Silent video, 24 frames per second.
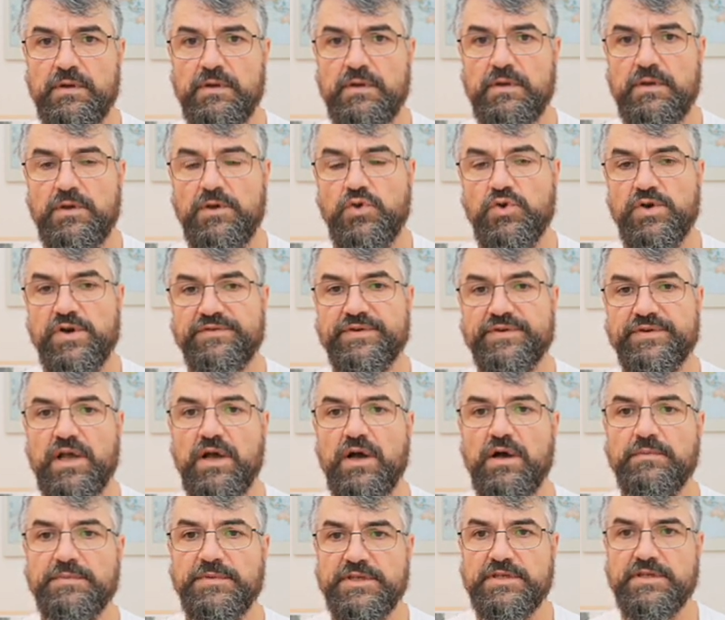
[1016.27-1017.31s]
a
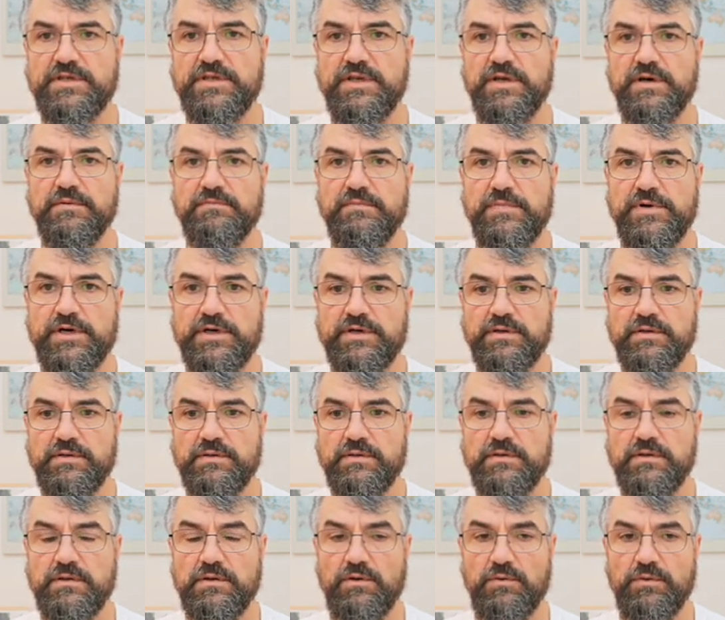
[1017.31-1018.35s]
commit number
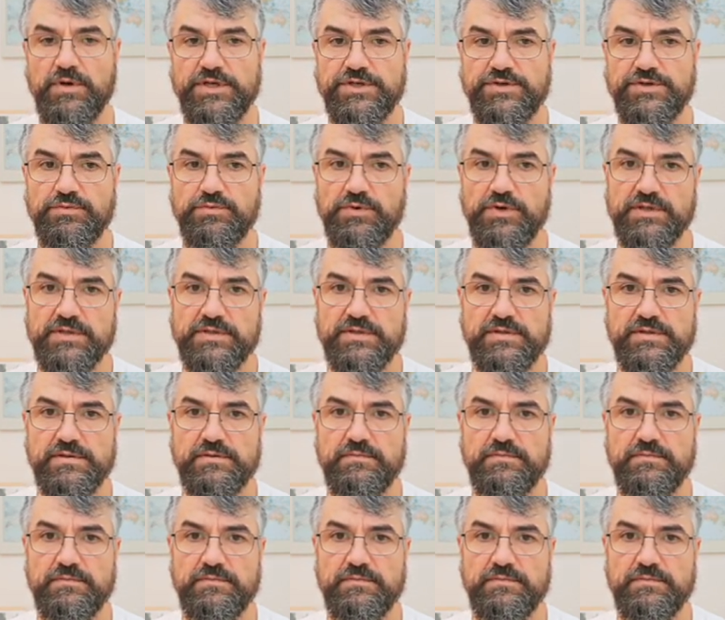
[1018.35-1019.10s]
which was